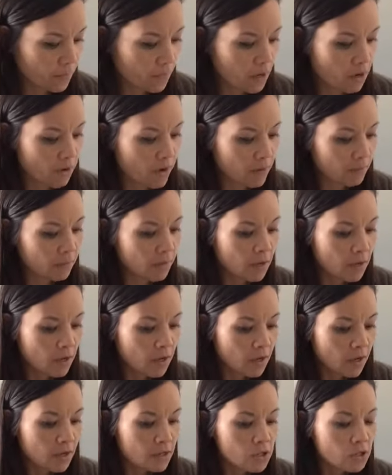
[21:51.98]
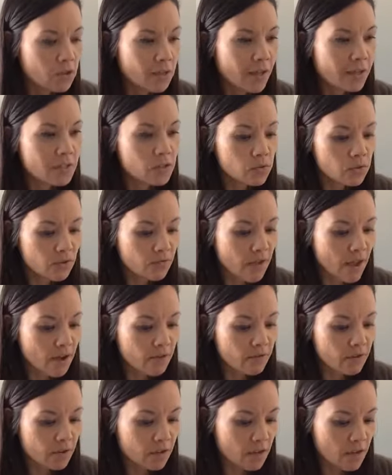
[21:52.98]
All right, so that's sort of
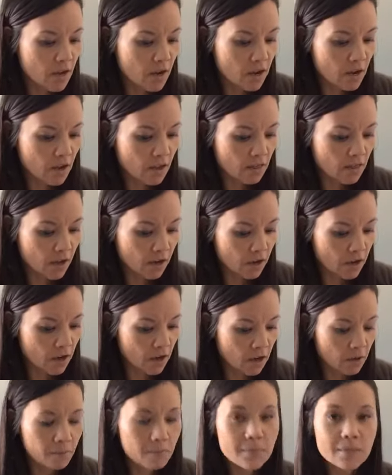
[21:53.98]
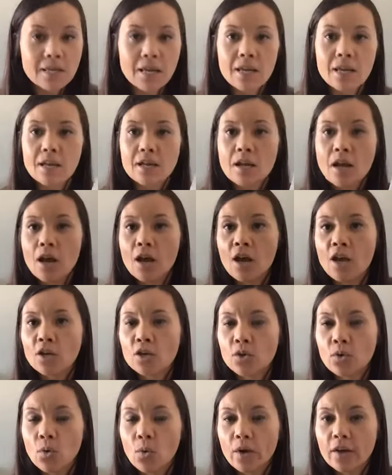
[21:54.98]
everything that comes in
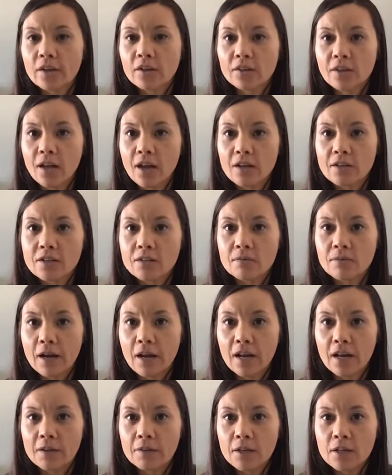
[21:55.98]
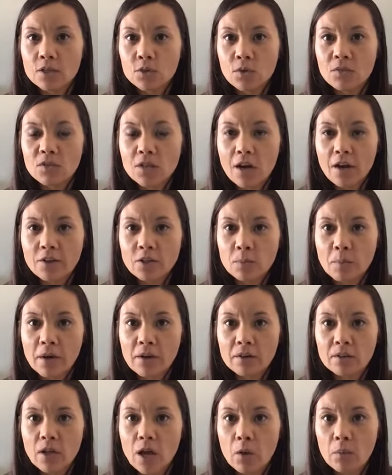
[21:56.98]
your oil kit, right? So we've talked about
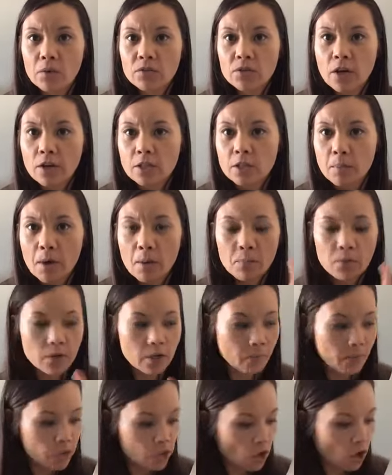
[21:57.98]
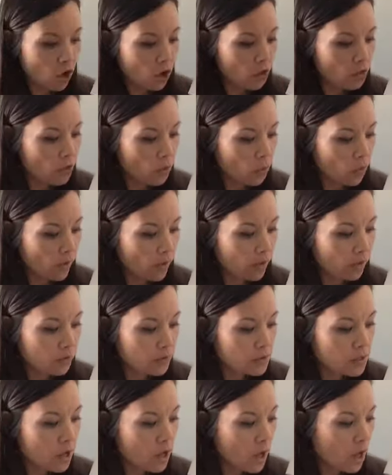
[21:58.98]
a lot. We've talked about pretty much all the
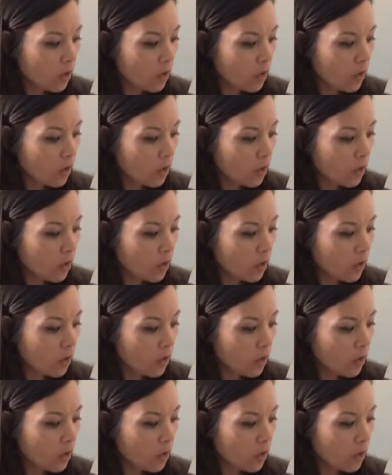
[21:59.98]
oils.